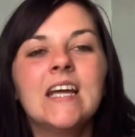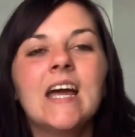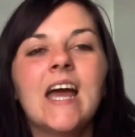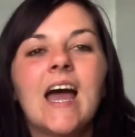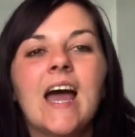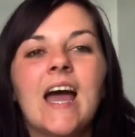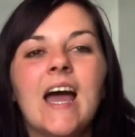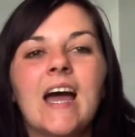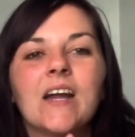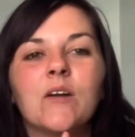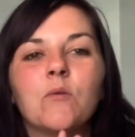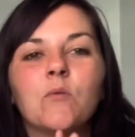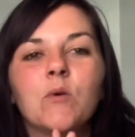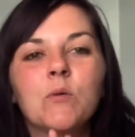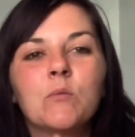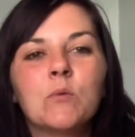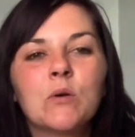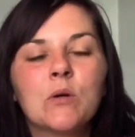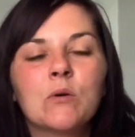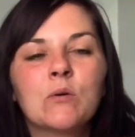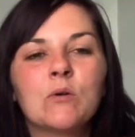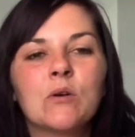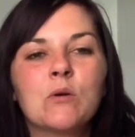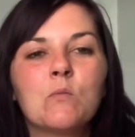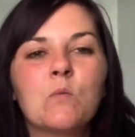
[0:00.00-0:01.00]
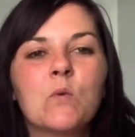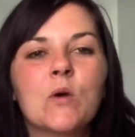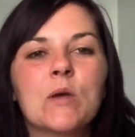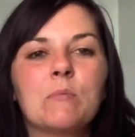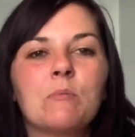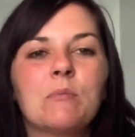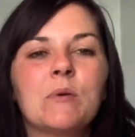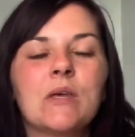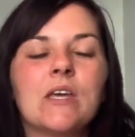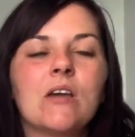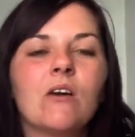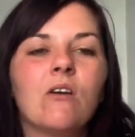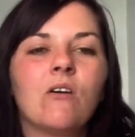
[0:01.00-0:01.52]
And when we were in
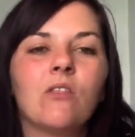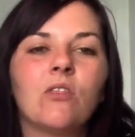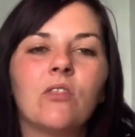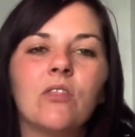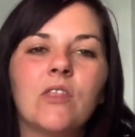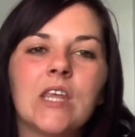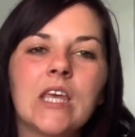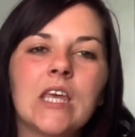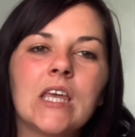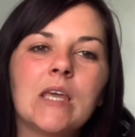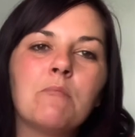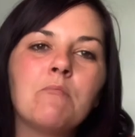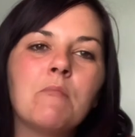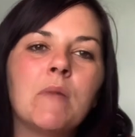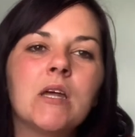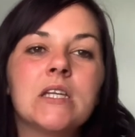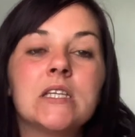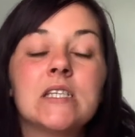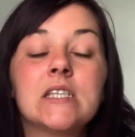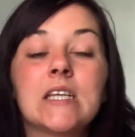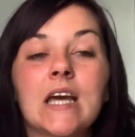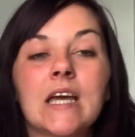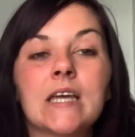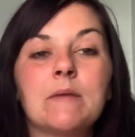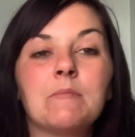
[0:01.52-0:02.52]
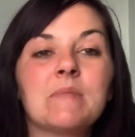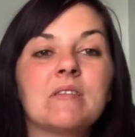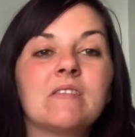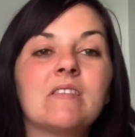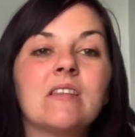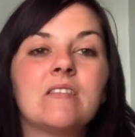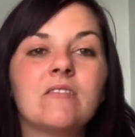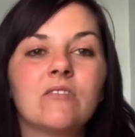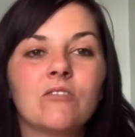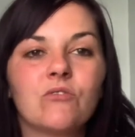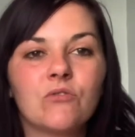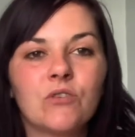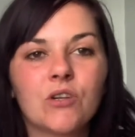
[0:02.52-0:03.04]
Whitby on the Monday, my
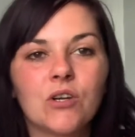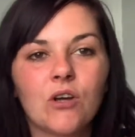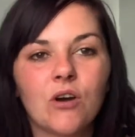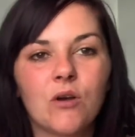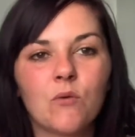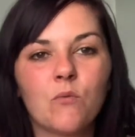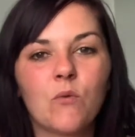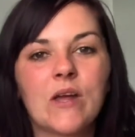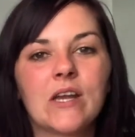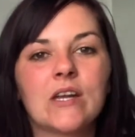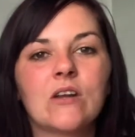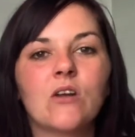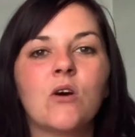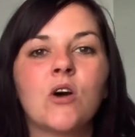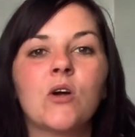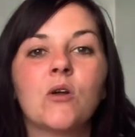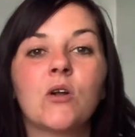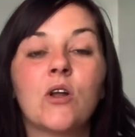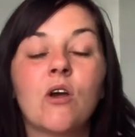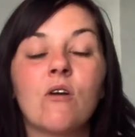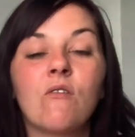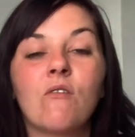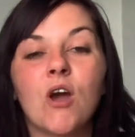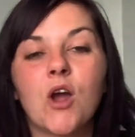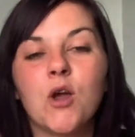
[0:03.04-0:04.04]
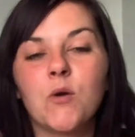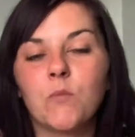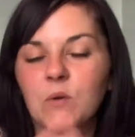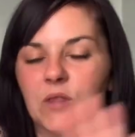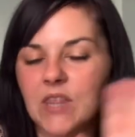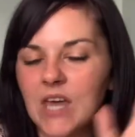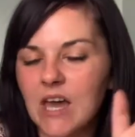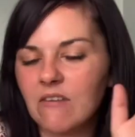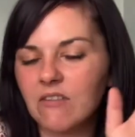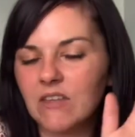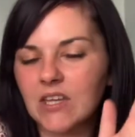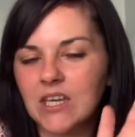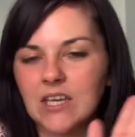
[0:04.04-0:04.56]
sister and I went on our own
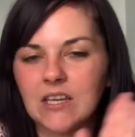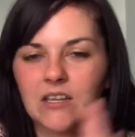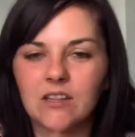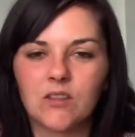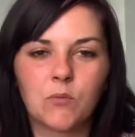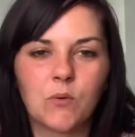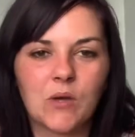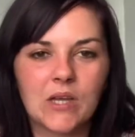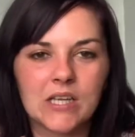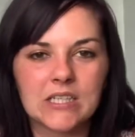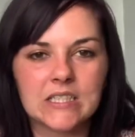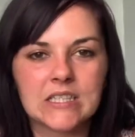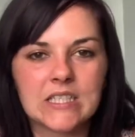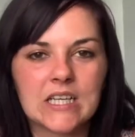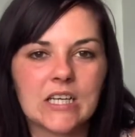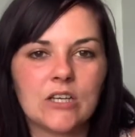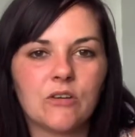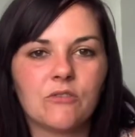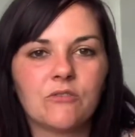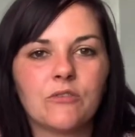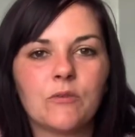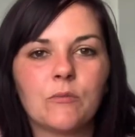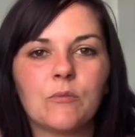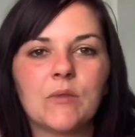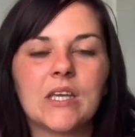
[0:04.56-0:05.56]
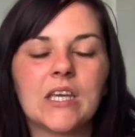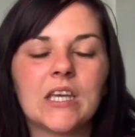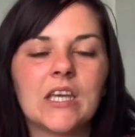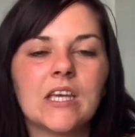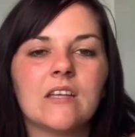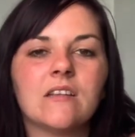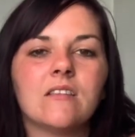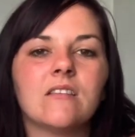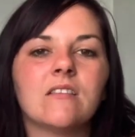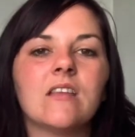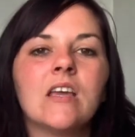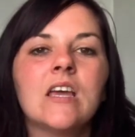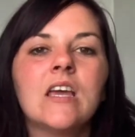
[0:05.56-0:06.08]
without the kids. We had a day off from the
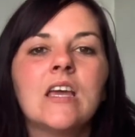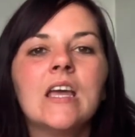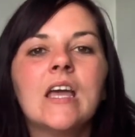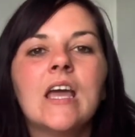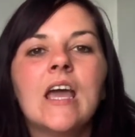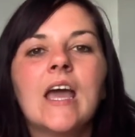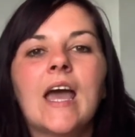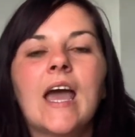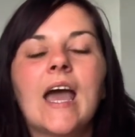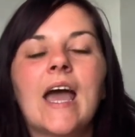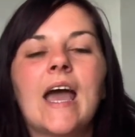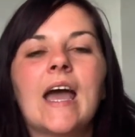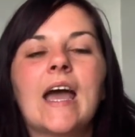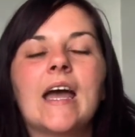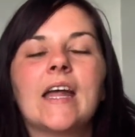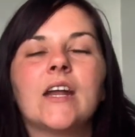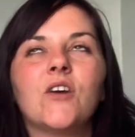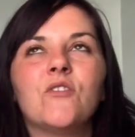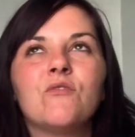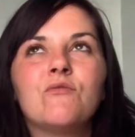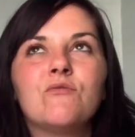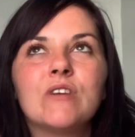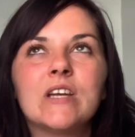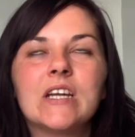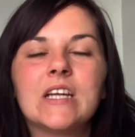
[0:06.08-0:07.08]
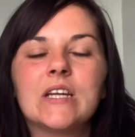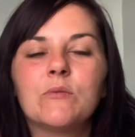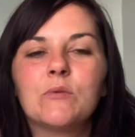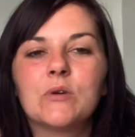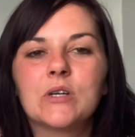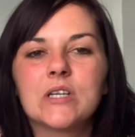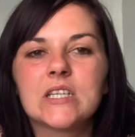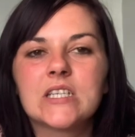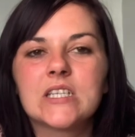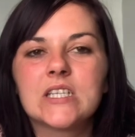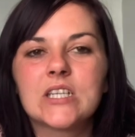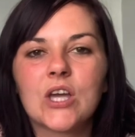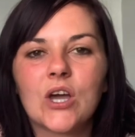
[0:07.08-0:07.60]
kids, and I really
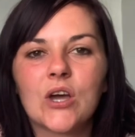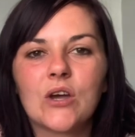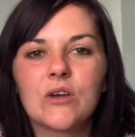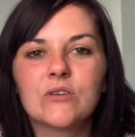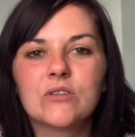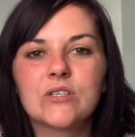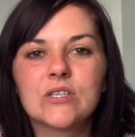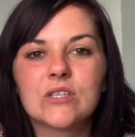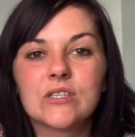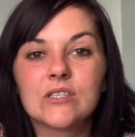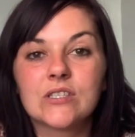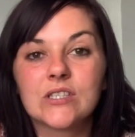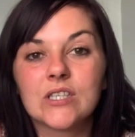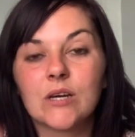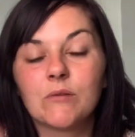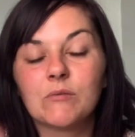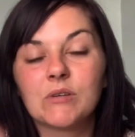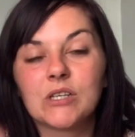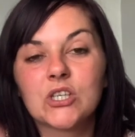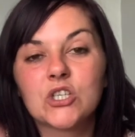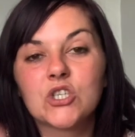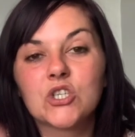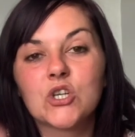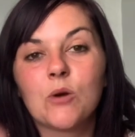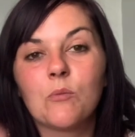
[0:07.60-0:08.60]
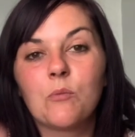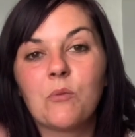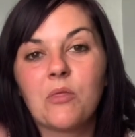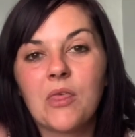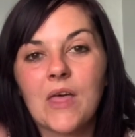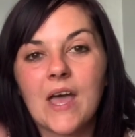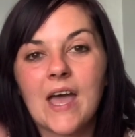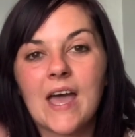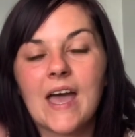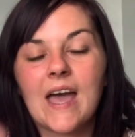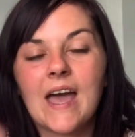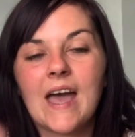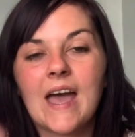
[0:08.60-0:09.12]
wanted to go to the sewing shop
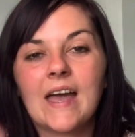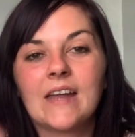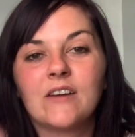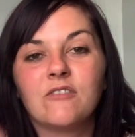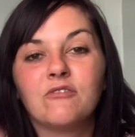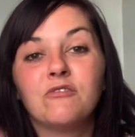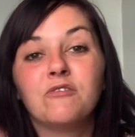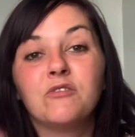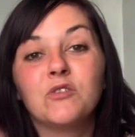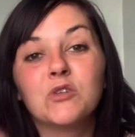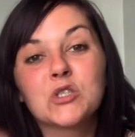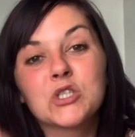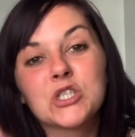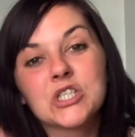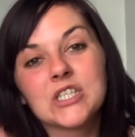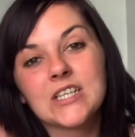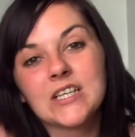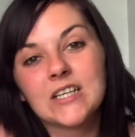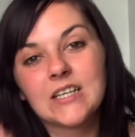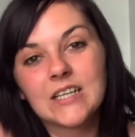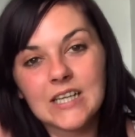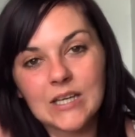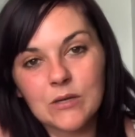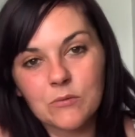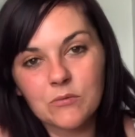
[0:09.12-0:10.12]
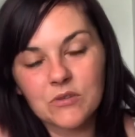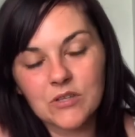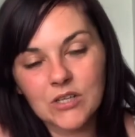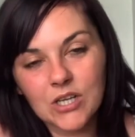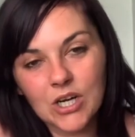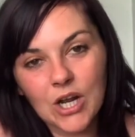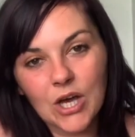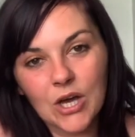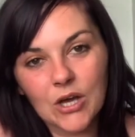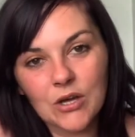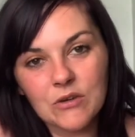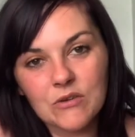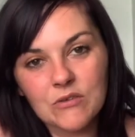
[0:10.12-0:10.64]
there, and unfortunately it was
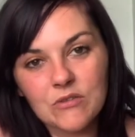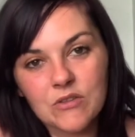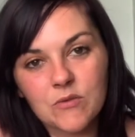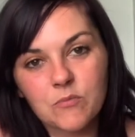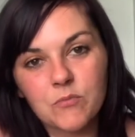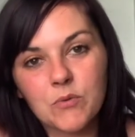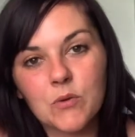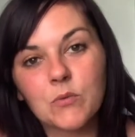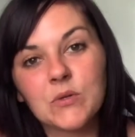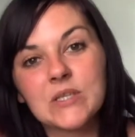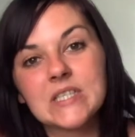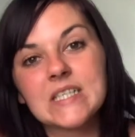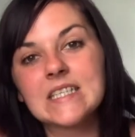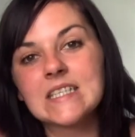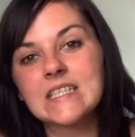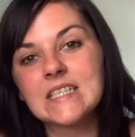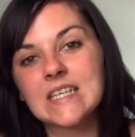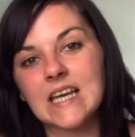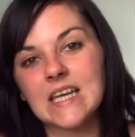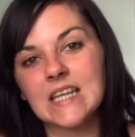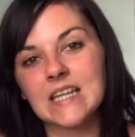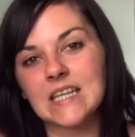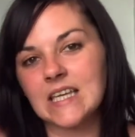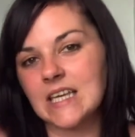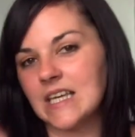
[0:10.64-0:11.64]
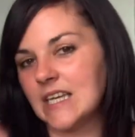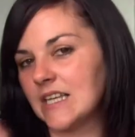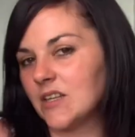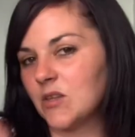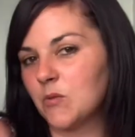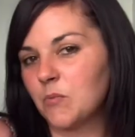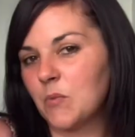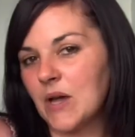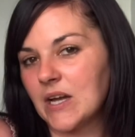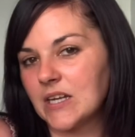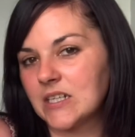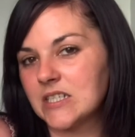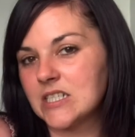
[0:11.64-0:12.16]
closed. But we did take the kids
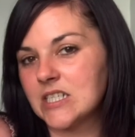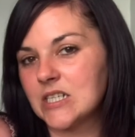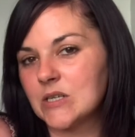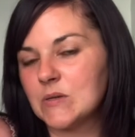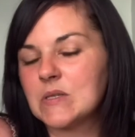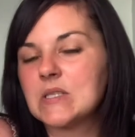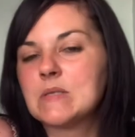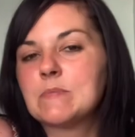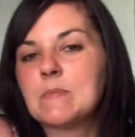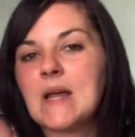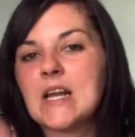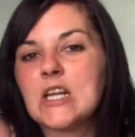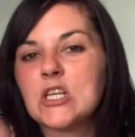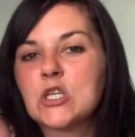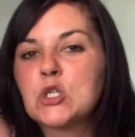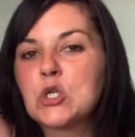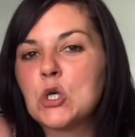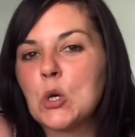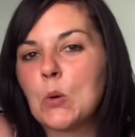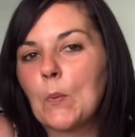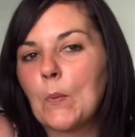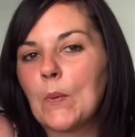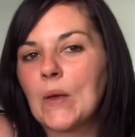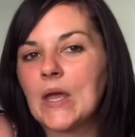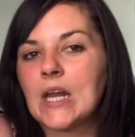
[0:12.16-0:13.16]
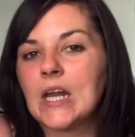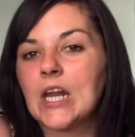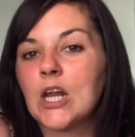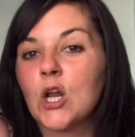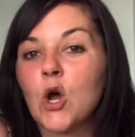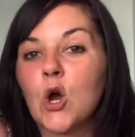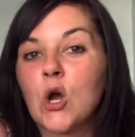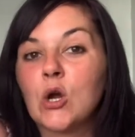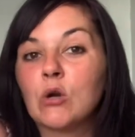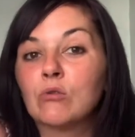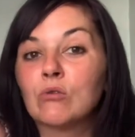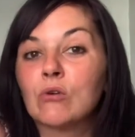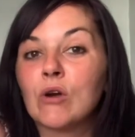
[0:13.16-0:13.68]
back to do a spell of shopping, and
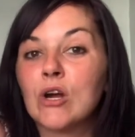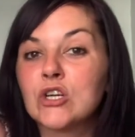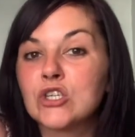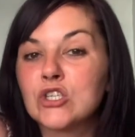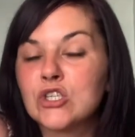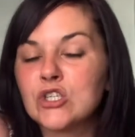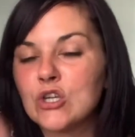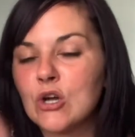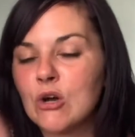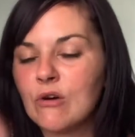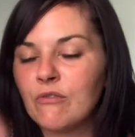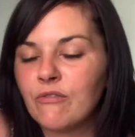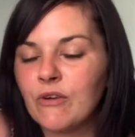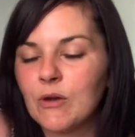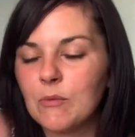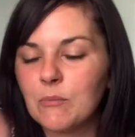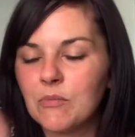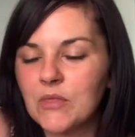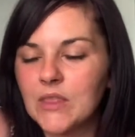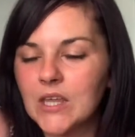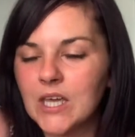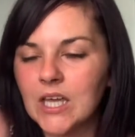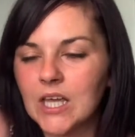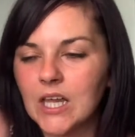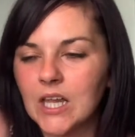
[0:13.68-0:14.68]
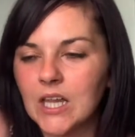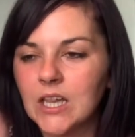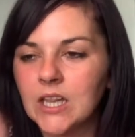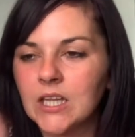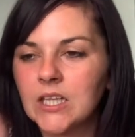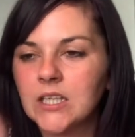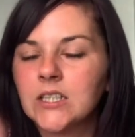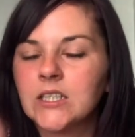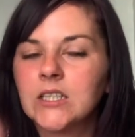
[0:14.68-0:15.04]
I rushed off up the hill,